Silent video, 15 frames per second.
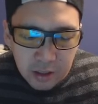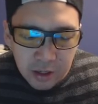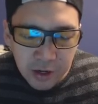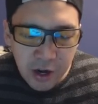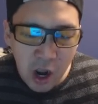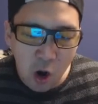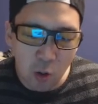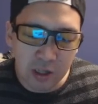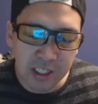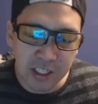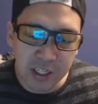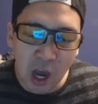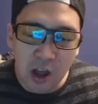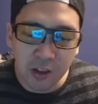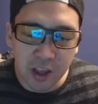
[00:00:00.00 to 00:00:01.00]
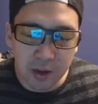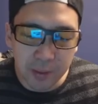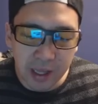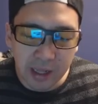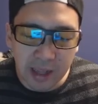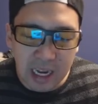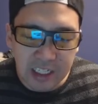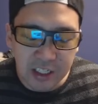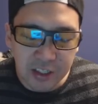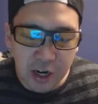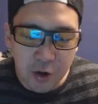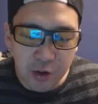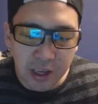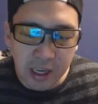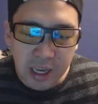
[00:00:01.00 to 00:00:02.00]
No, it's not gonna be a
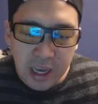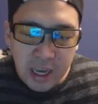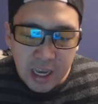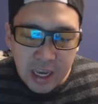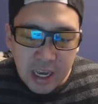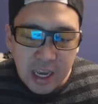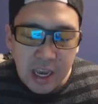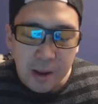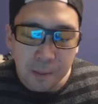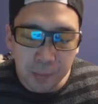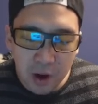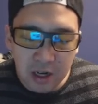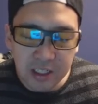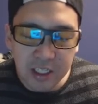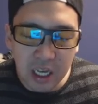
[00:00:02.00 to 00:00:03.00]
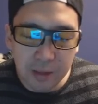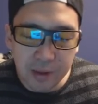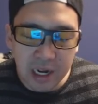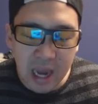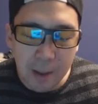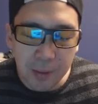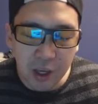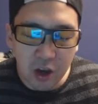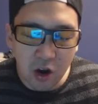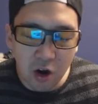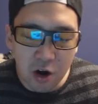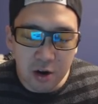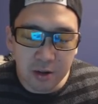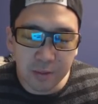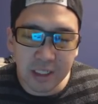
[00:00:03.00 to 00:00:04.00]
legendary, but it's gonna be an epic
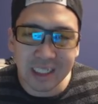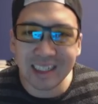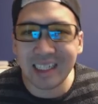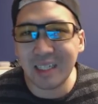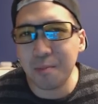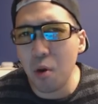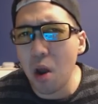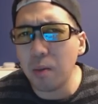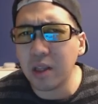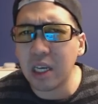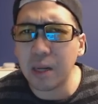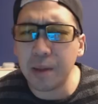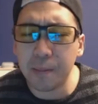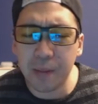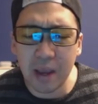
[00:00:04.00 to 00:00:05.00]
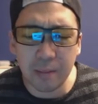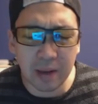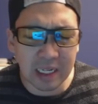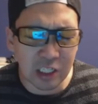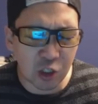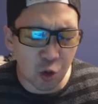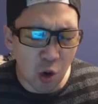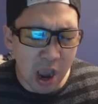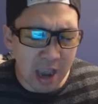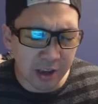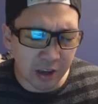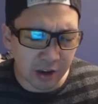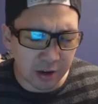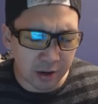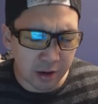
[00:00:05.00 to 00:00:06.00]
card. It's probably gonna be Baby
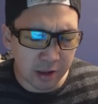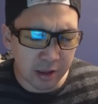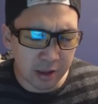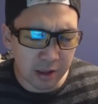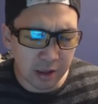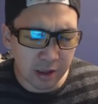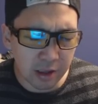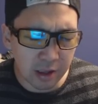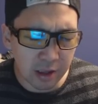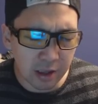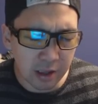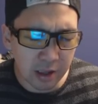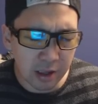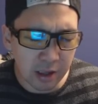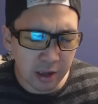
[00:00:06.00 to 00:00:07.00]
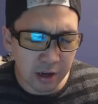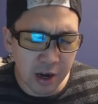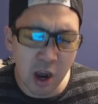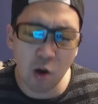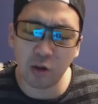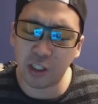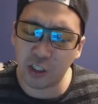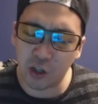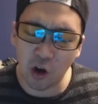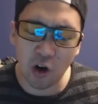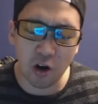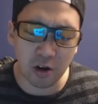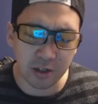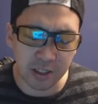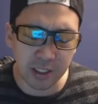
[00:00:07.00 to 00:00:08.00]
Dragon. No, it's
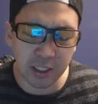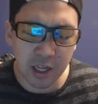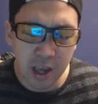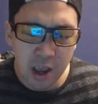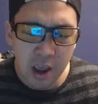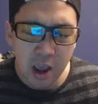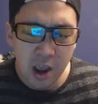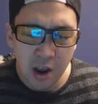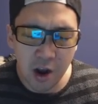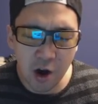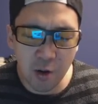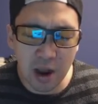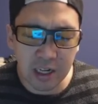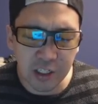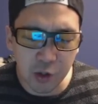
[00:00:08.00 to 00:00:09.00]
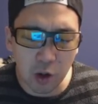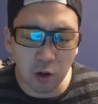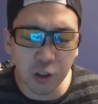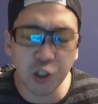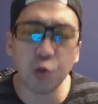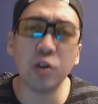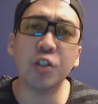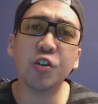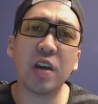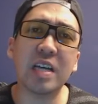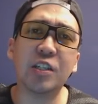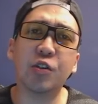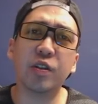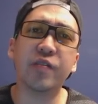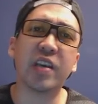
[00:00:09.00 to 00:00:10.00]
guards. All right, so I also want you
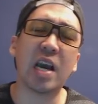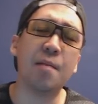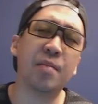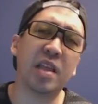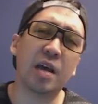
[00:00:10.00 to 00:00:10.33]
guys to leave a comment